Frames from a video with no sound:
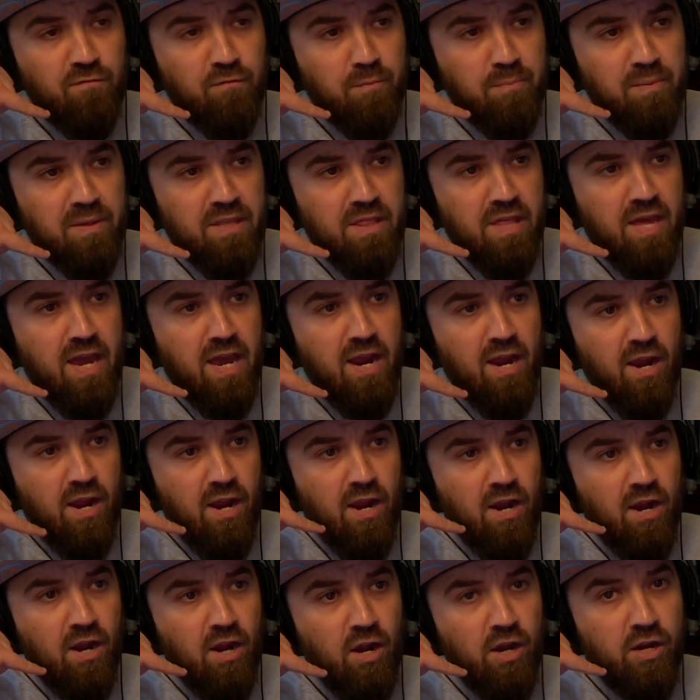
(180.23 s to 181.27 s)
will be
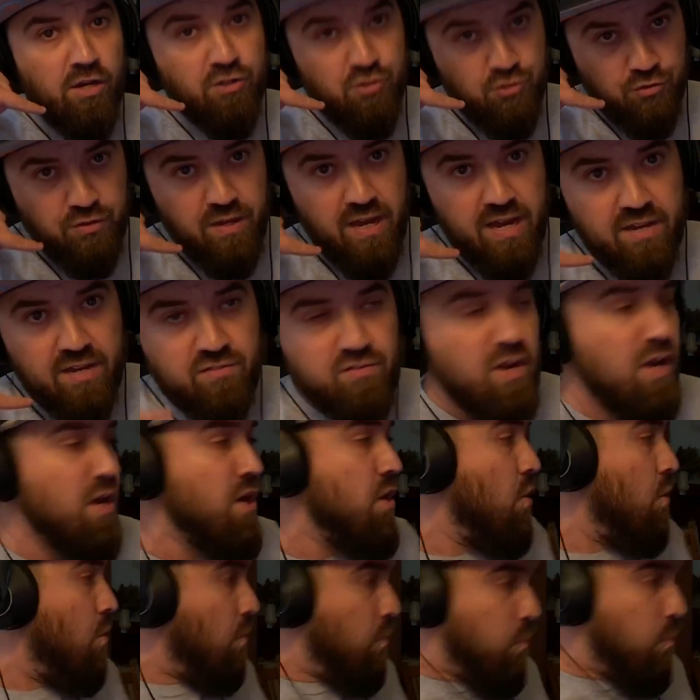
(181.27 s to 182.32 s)
there in 2 days.
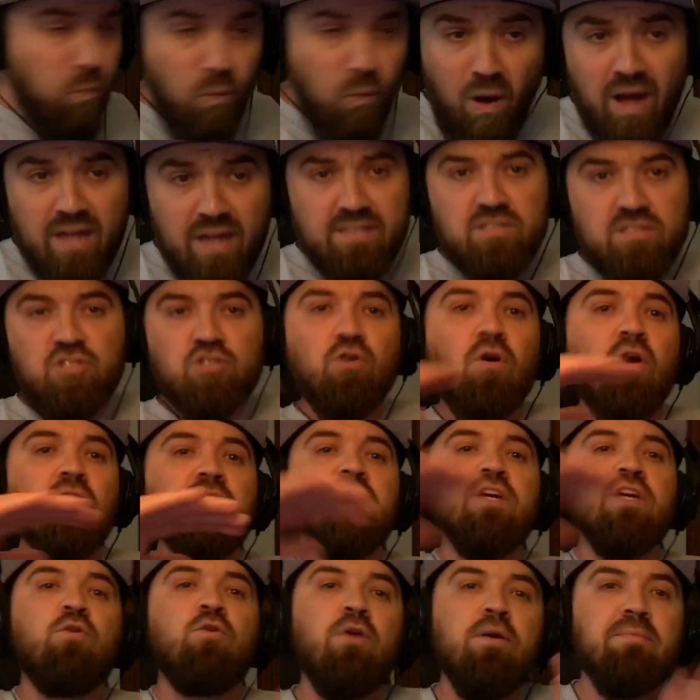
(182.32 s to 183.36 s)
What? So all the
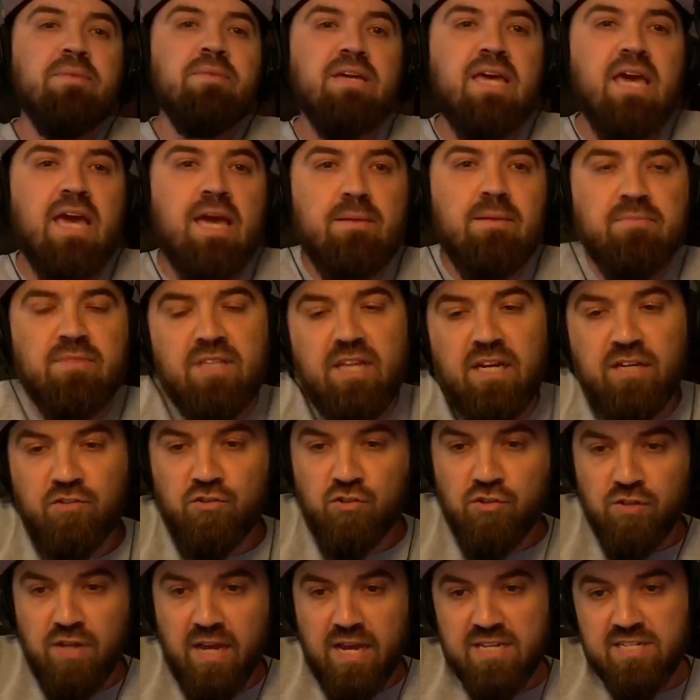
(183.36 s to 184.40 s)
equipment came in like
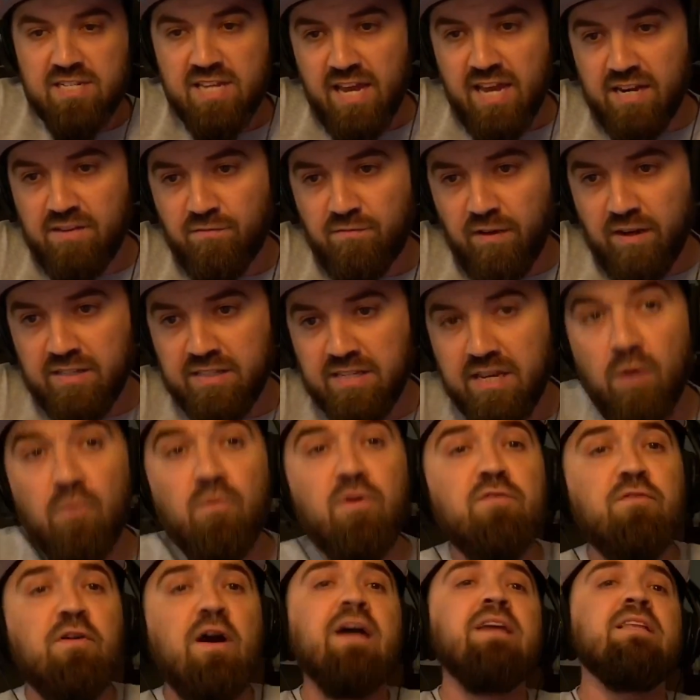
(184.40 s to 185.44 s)
2 days. Had to finally go. We
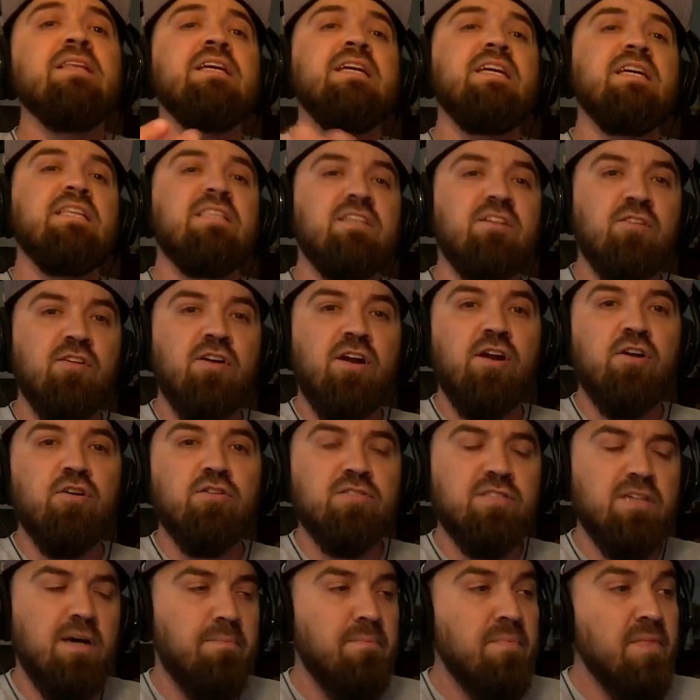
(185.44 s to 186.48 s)
finally get the internet
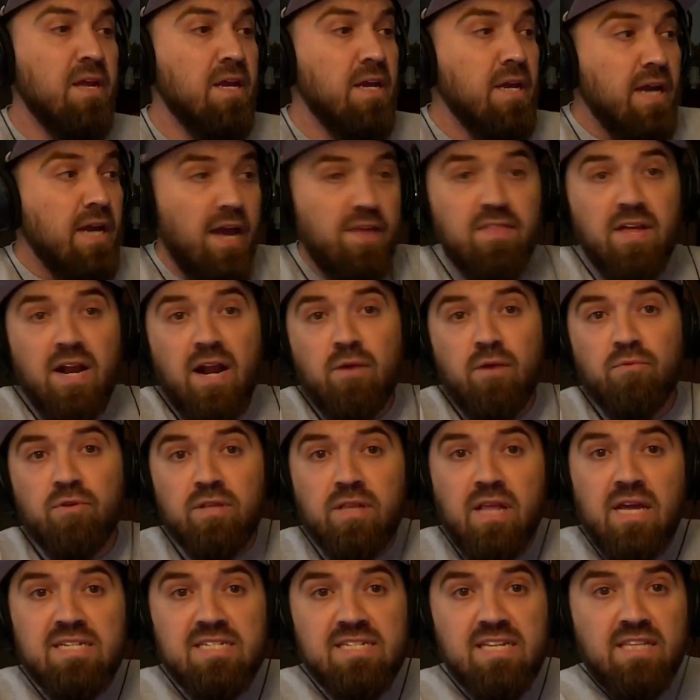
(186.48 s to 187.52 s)
hooked up. And then I
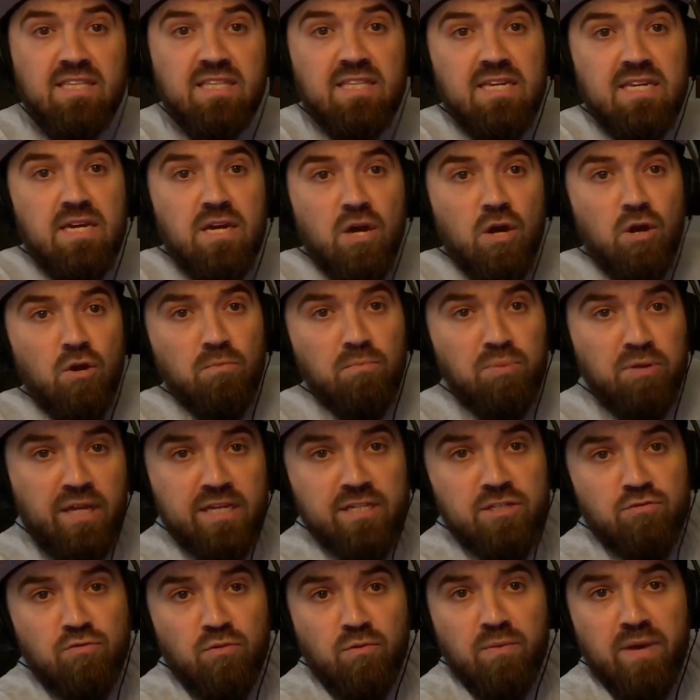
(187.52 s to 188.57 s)
realized that the
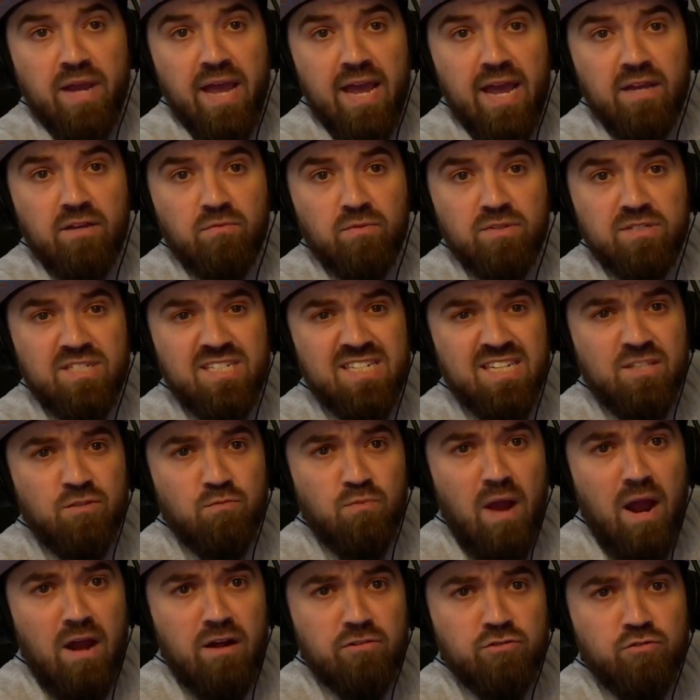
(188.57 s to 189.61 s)
place where we sit the
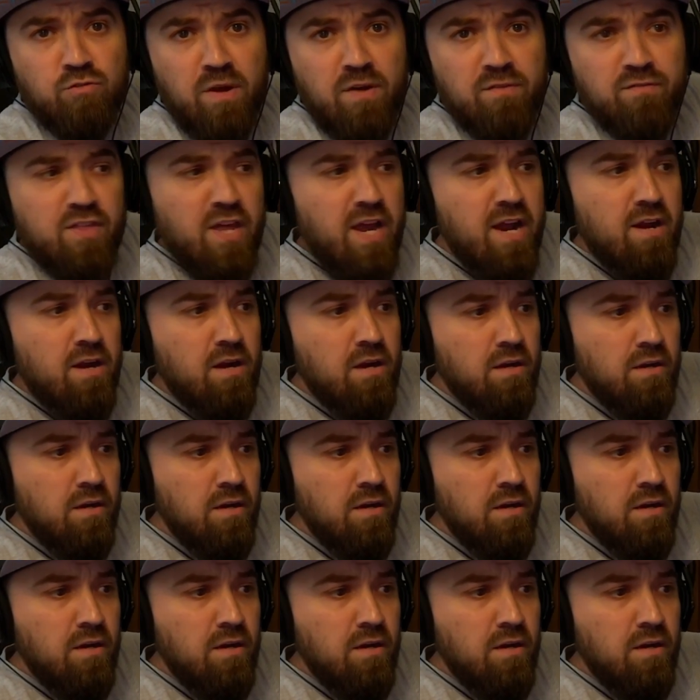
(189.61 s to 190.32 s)
routers way over there.